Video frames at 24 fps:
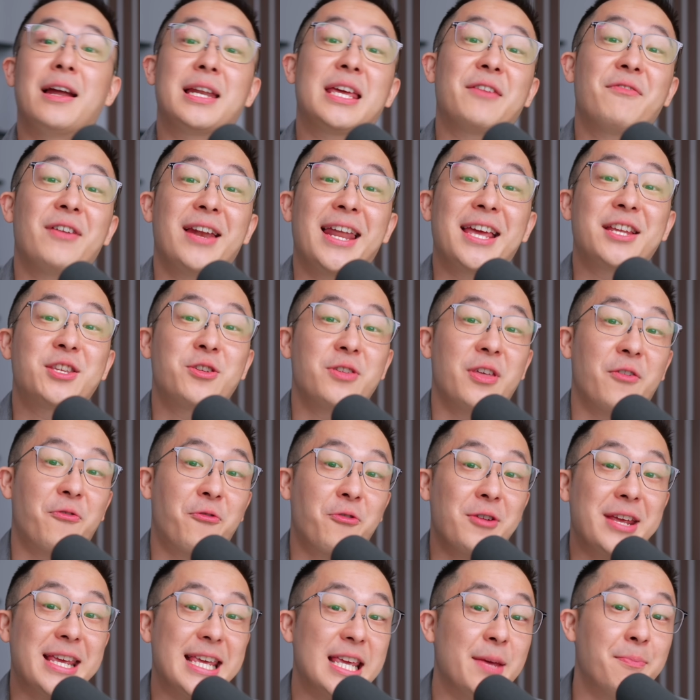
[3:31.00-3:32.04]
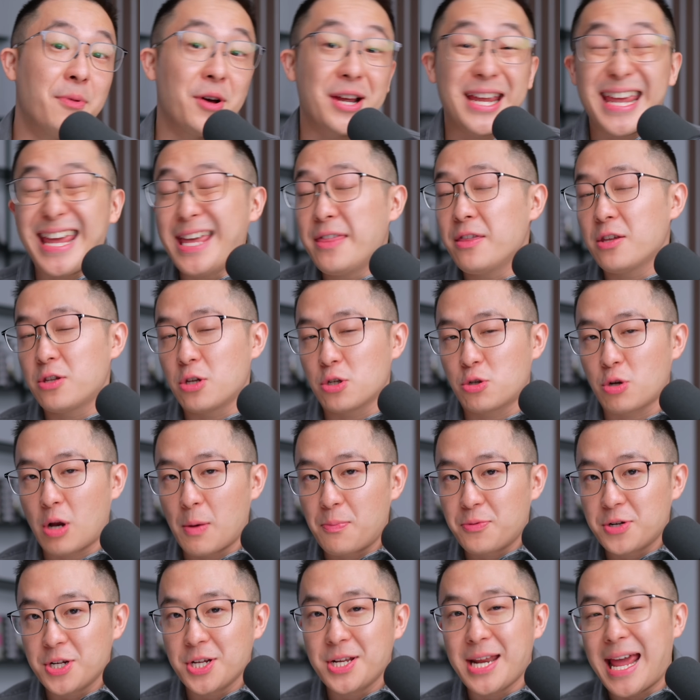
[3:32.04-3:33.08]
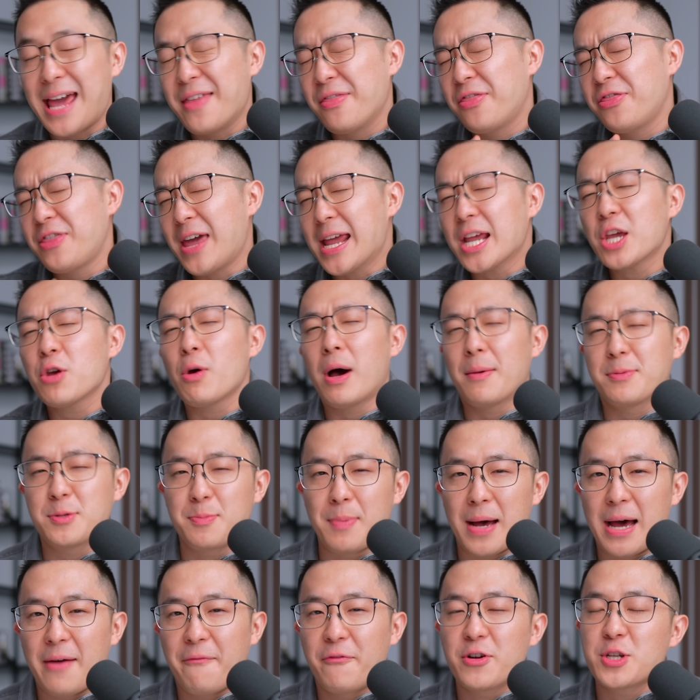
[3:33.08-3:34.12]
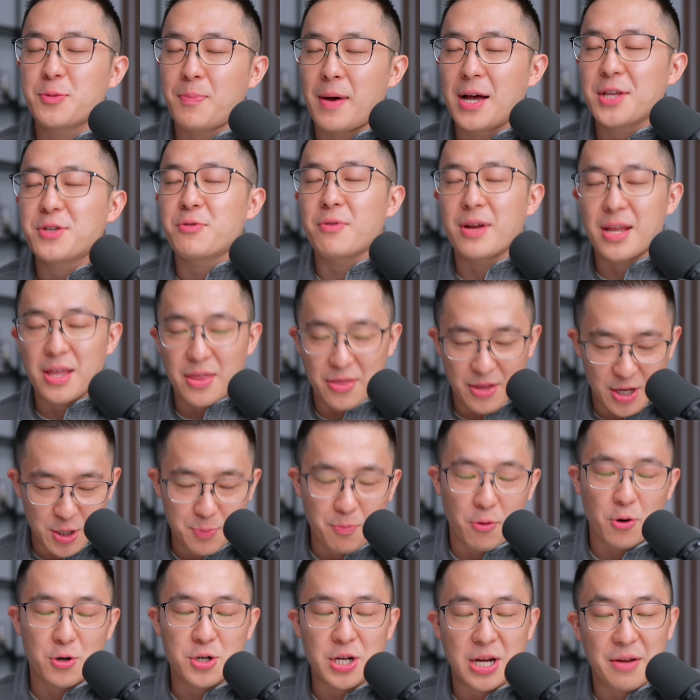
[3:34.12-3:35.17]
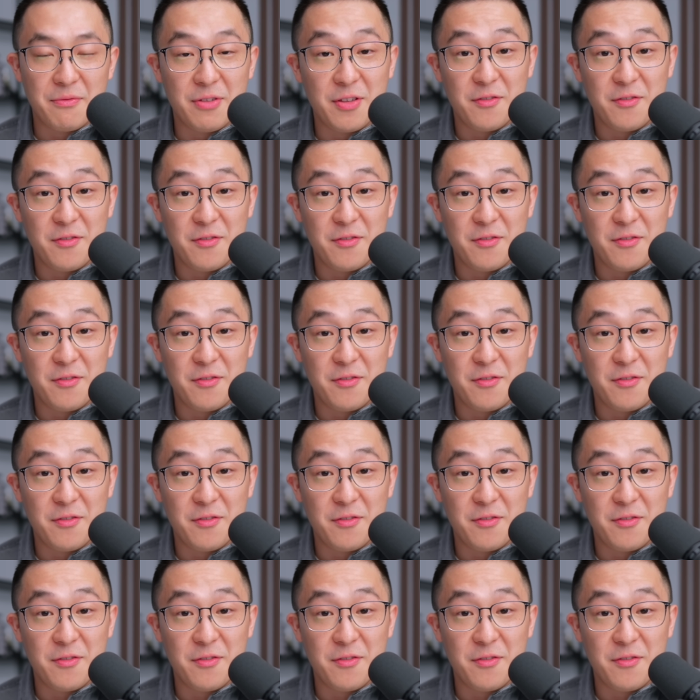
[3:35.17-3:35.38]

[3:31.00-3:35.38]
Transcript: leave a link to the free ebook in the description and thank you HubSpot for sponsoring this portion of the